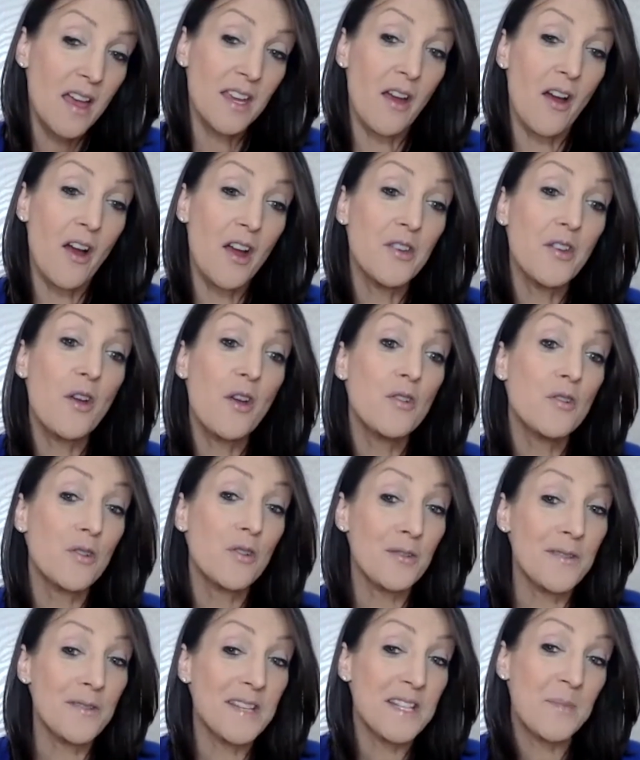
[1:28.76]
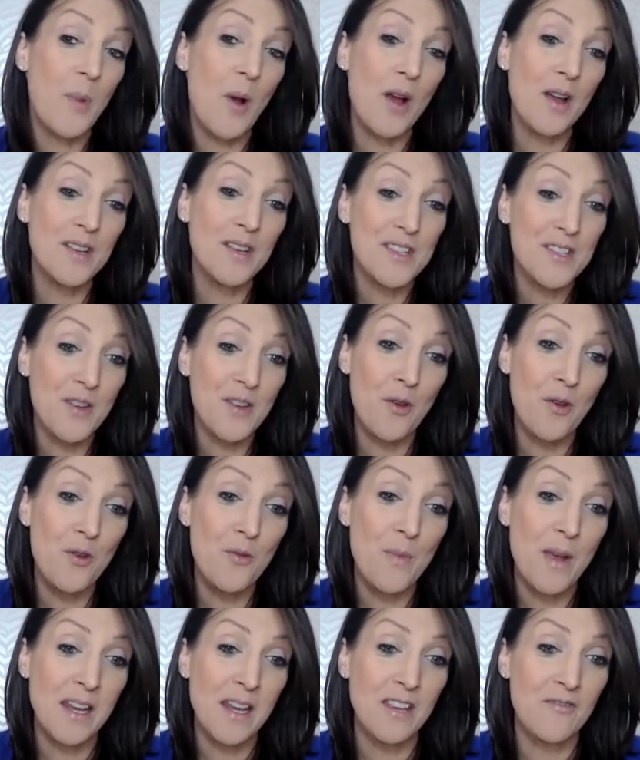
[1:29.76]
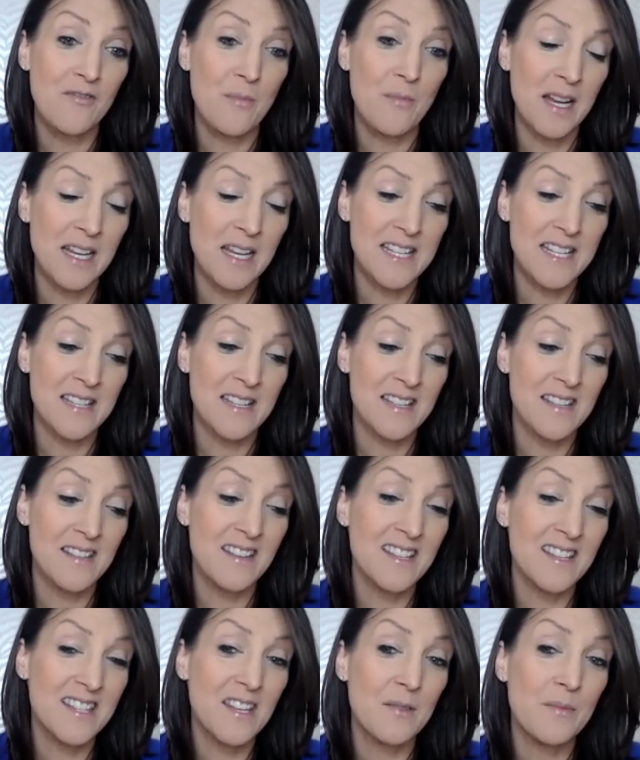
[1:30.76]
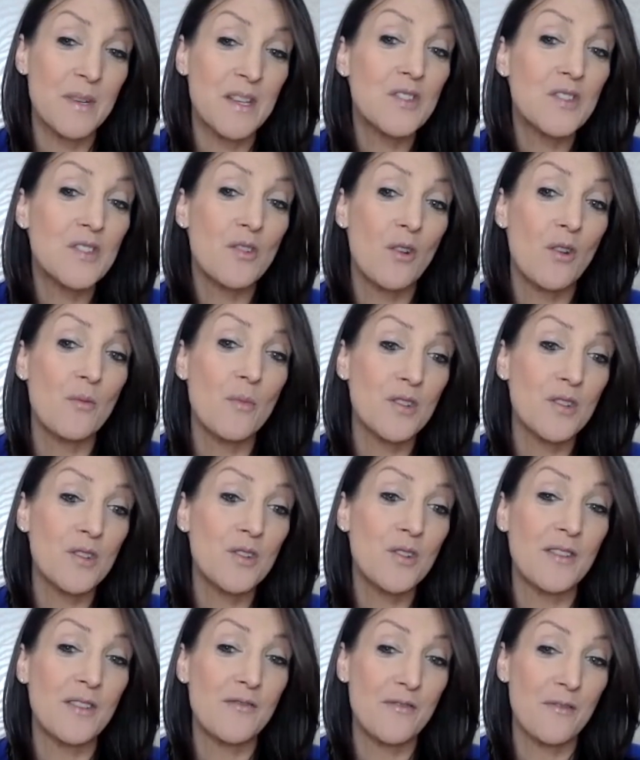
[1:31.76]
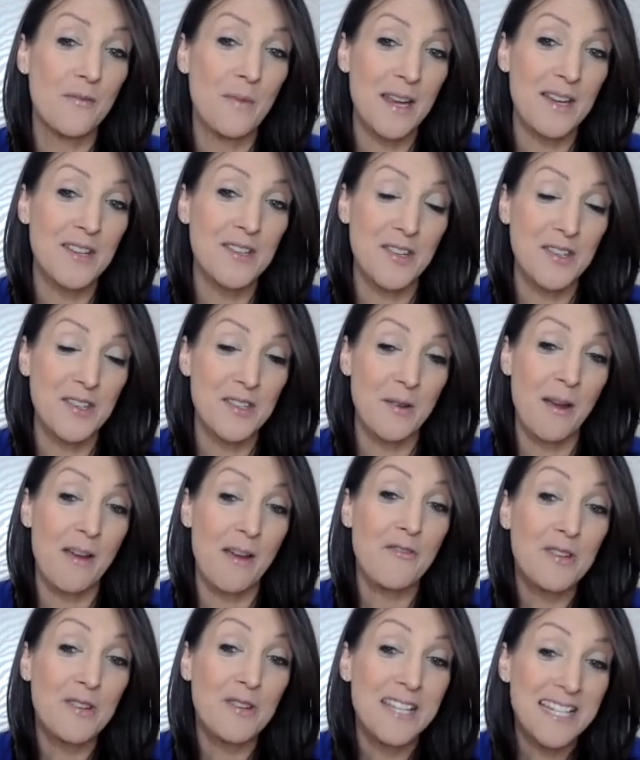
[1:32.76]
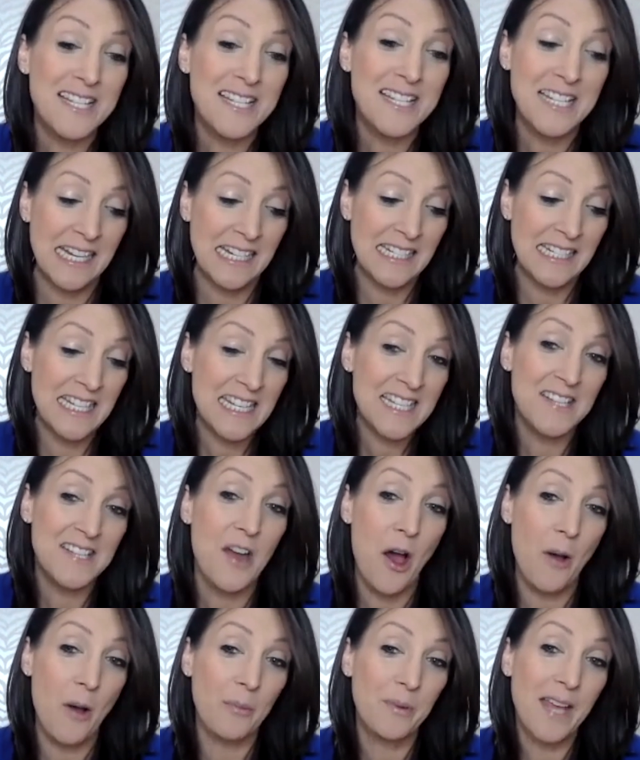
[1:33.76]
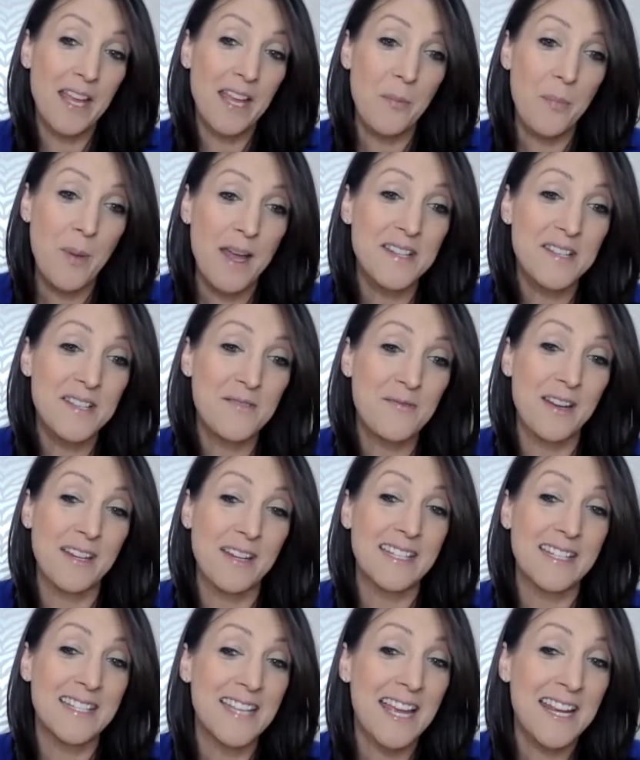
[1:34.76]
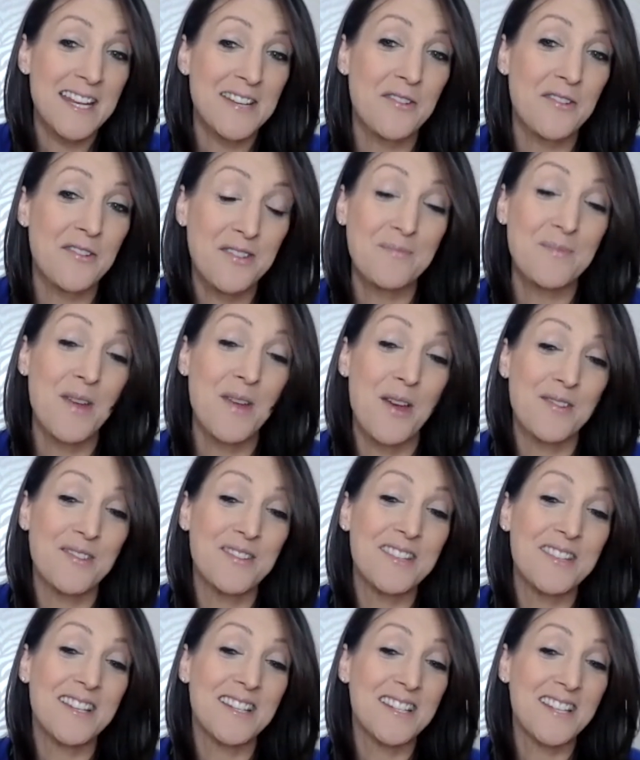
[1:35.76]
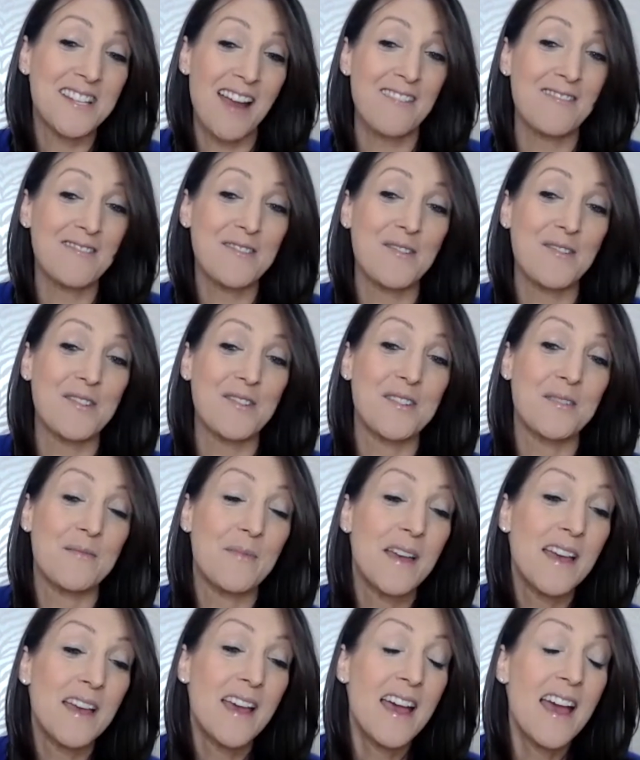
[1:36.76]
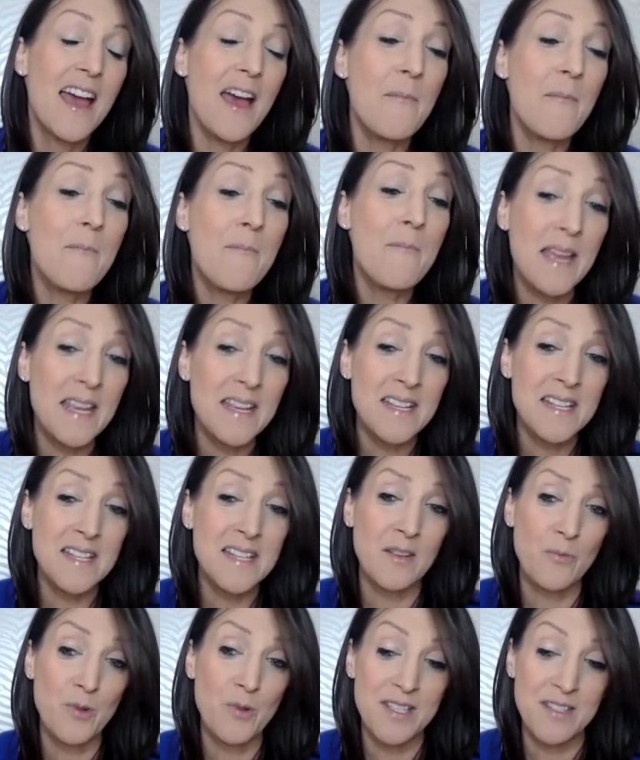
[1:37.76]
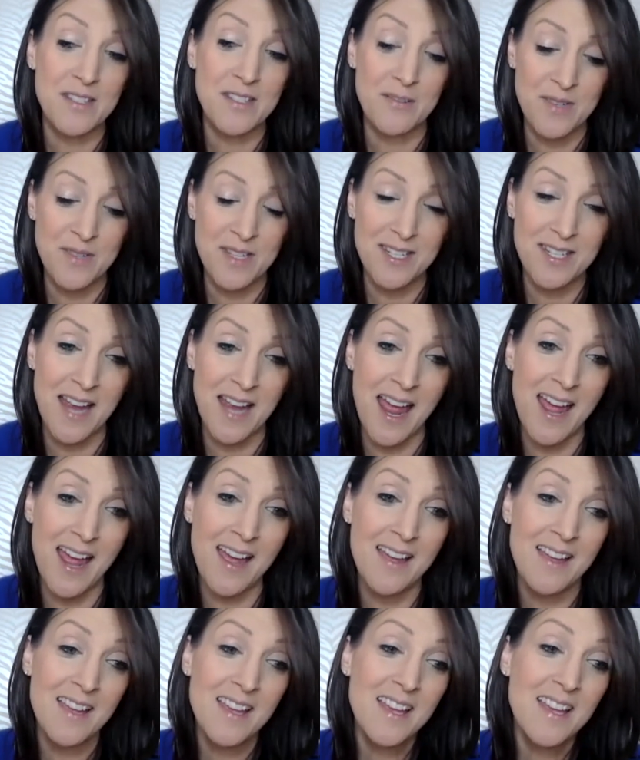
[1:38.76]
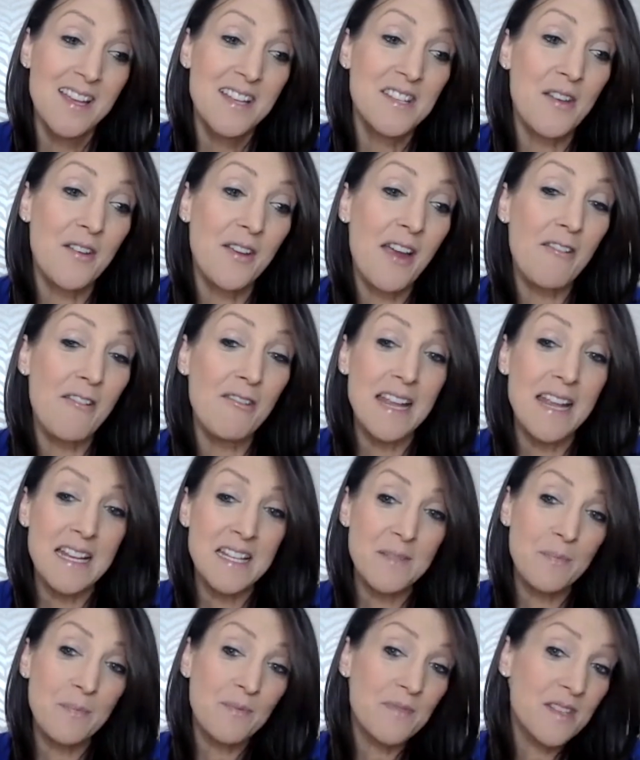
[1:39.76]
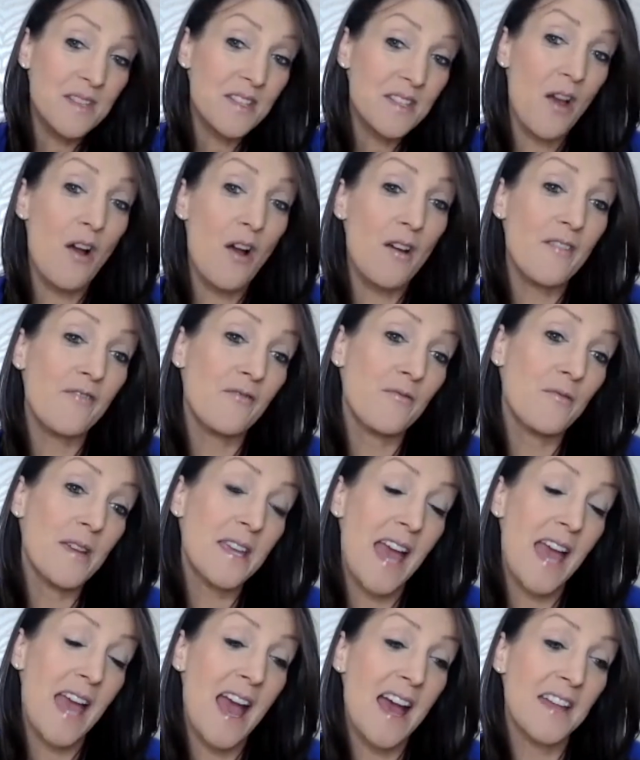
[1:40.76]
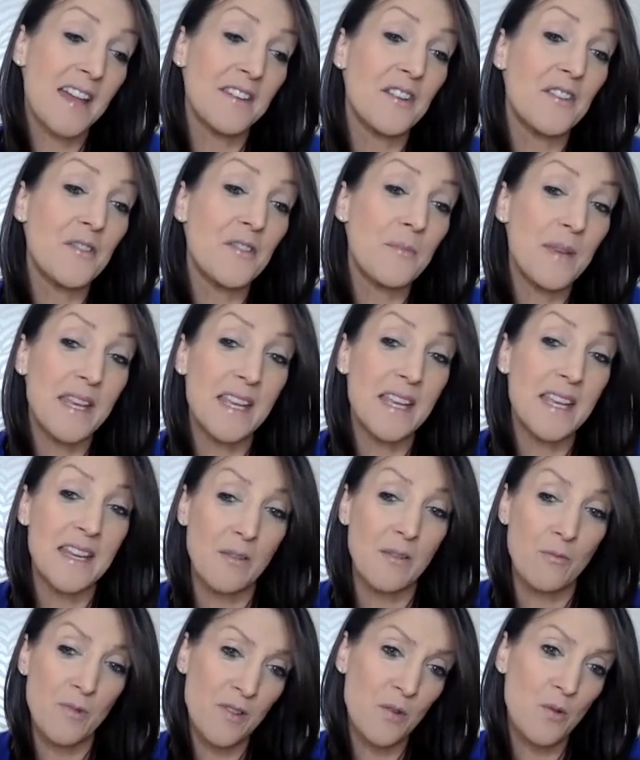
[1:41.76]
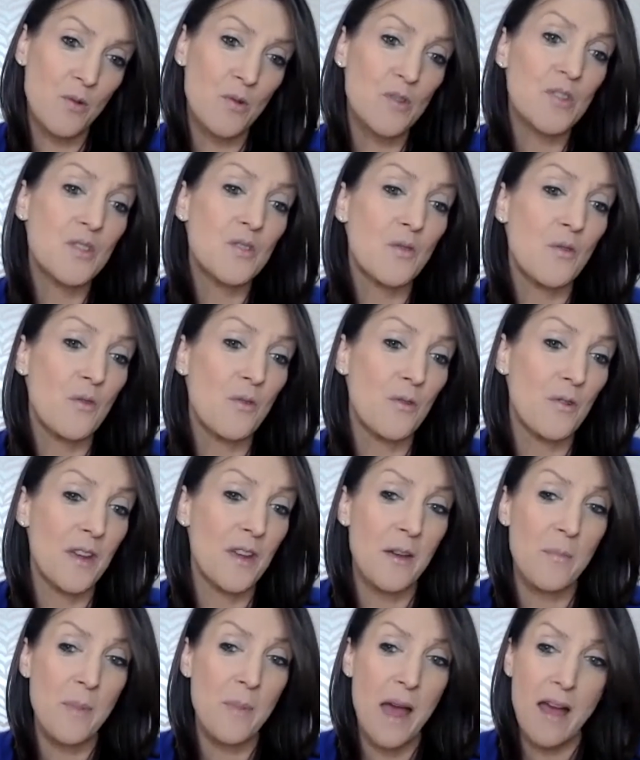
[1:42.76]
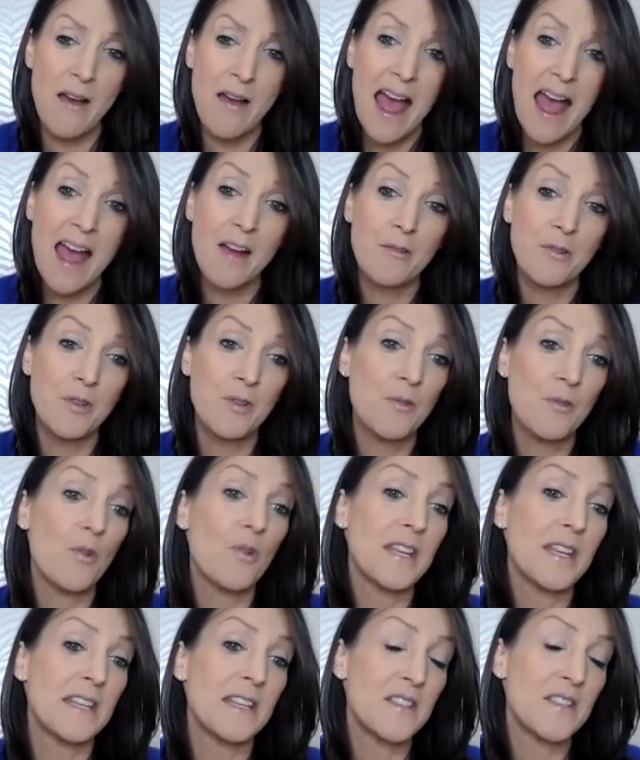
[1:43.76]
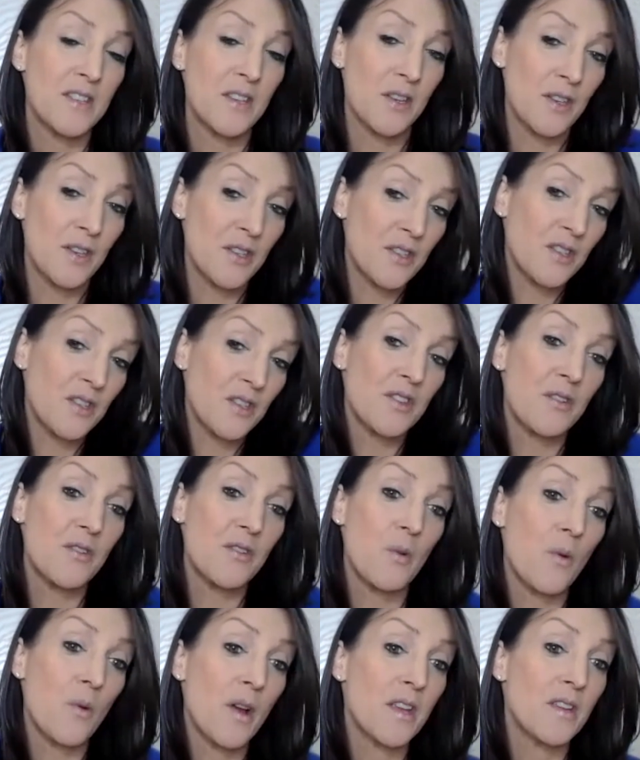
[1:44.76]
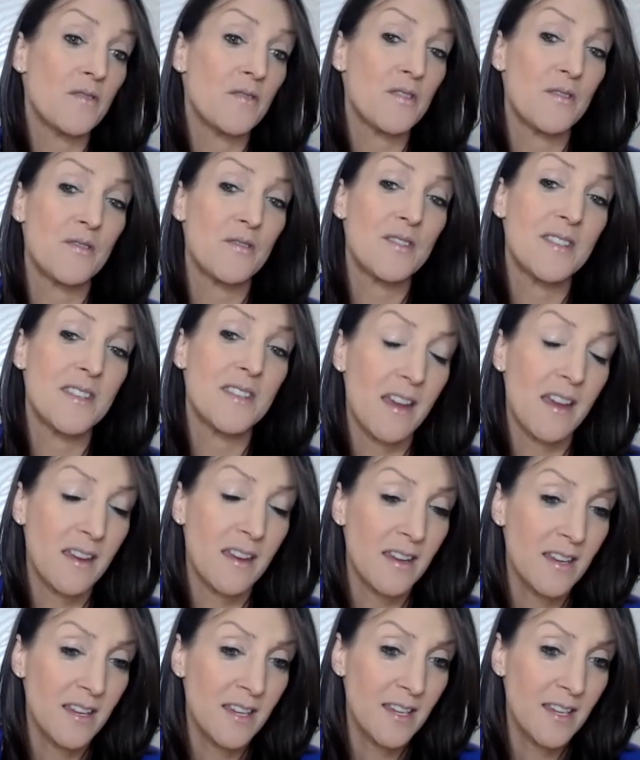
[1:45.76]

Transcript: yeah, I know you're going to inspire so many of my listeners and there's going to be so much good information. So everyone listening, listen up, get your pens ready, take notes, some notes, because Carole's got some amazing wisdom to share. So Carole, let's start, if we can, at the beginning with your story about how you got into to doing the work you do today.